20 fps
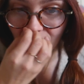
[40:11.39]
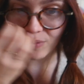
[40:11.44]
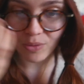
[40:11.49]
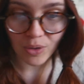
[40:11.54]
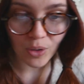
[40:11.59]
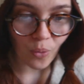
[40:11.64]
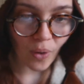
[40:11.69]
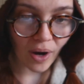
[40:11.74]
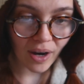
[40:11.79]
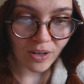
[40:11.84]

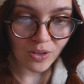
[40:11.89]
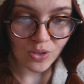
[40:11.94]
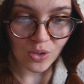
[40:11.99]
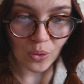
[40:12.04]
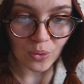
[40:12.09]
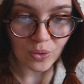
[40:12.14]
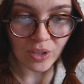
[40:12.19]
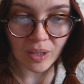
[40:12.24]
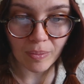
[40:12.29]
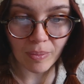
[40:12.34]
requires
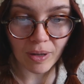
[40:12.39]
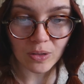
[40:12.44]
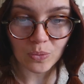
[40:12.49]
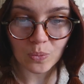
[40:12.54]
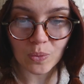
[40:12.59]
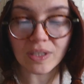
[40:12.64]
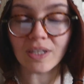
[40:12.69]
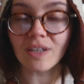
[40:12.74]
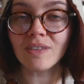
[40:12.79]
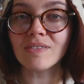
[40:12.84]
only about
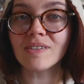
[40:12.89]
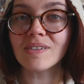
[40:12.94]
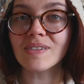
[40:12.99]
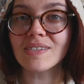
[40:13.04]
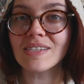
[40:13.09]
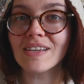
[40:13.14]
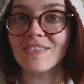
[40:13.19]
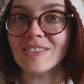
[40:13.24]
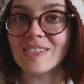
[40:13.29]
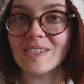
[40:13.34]

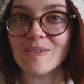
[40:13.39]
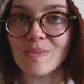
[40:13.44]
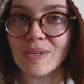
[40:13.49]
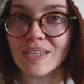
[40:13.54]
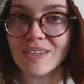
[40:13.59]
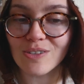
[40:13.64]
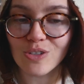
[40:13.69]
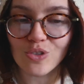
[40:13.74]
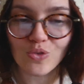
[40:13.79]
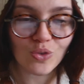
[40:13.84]
170
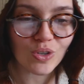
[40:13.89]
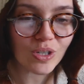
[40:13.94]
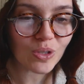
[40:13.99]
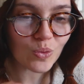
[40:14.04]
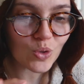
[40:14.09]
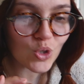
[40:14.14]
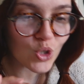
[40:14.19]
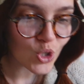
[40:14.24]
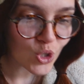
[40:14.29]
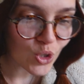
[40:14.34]
meters for it,
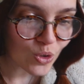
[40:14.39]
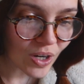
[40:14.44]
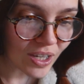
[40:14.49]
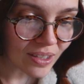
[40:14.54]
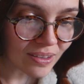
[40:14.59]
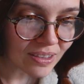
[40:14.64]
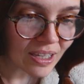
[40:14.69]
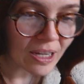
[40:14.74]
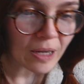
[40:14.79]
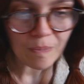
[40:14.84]
which is
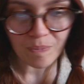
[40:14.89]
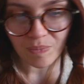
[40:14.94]
great.